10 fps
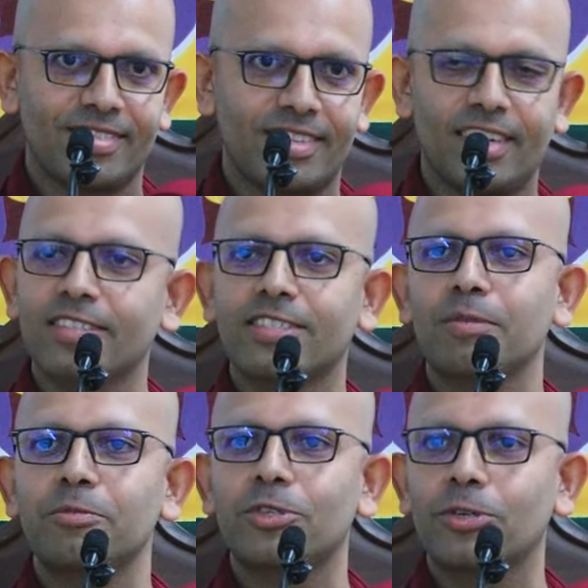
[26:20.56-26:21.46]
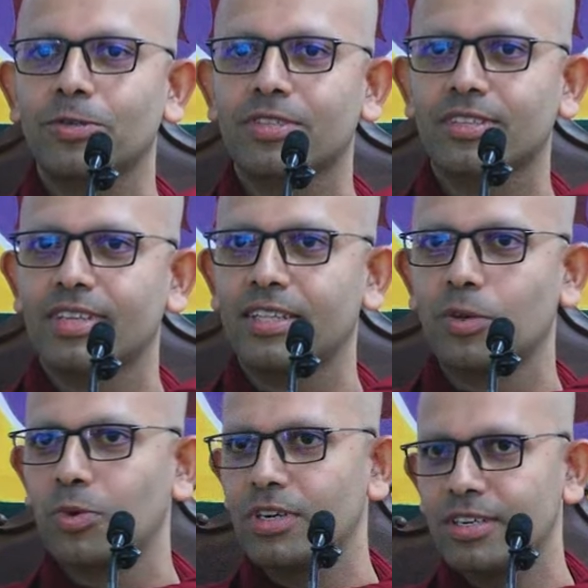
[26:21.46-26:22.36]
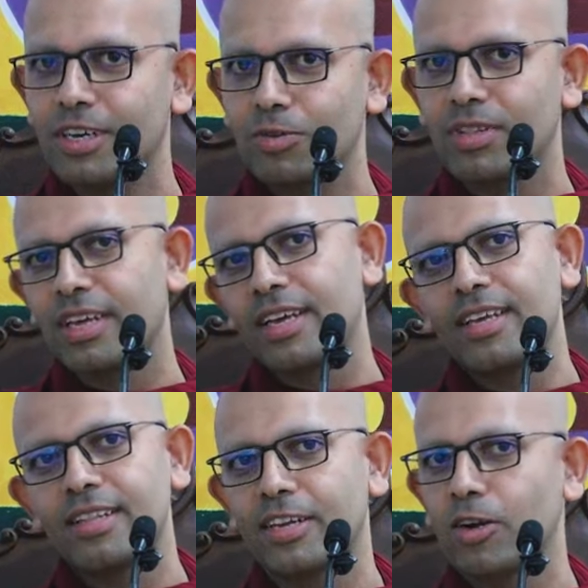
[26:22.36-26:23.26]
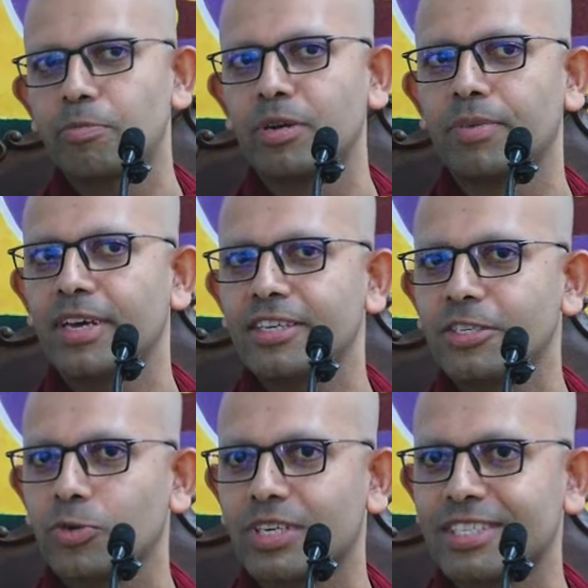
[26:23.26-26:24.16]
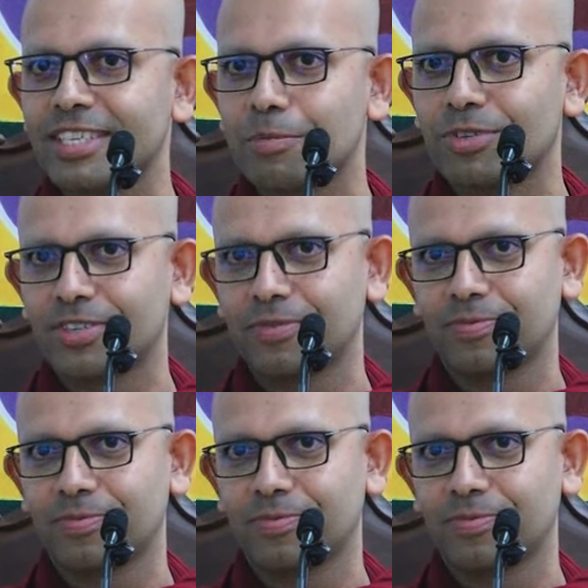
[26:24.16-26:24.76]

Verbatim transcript: There are some truths that the world out there, they're not prepared to accept.